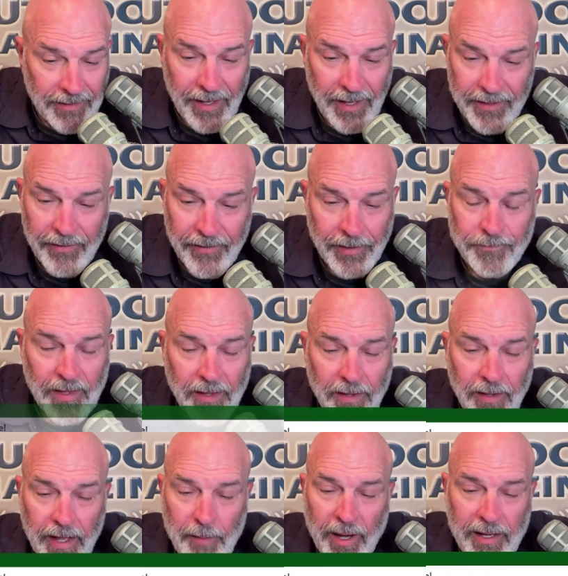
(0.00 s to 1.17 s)
I hear you.
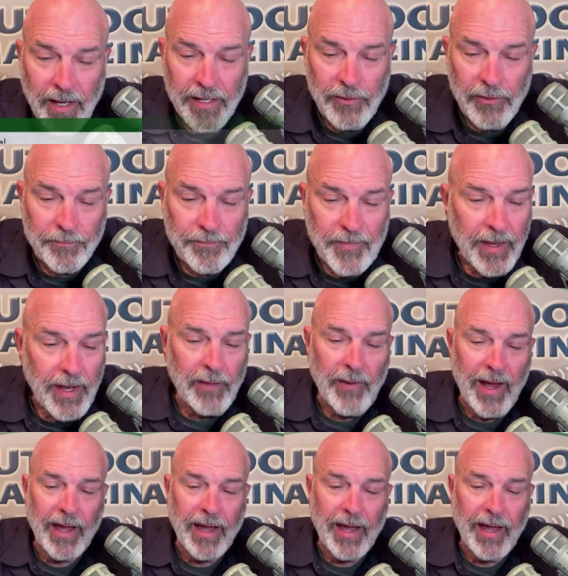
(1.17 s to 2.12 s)
Hey, Mike, how you doing? Anyway, I got to